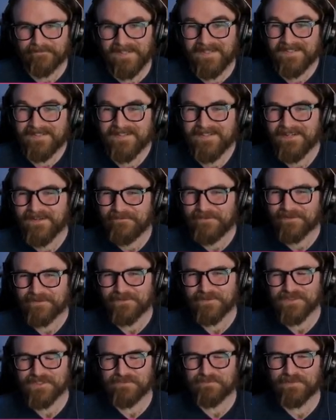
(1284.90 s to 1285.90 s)
I feel like
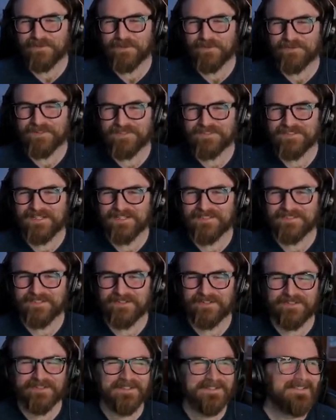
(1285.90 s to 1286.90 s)
we just broke this guy's
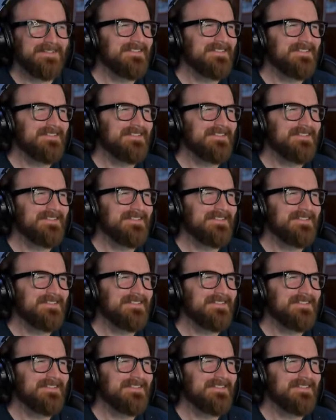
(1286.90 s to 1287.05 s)
heart. yeah,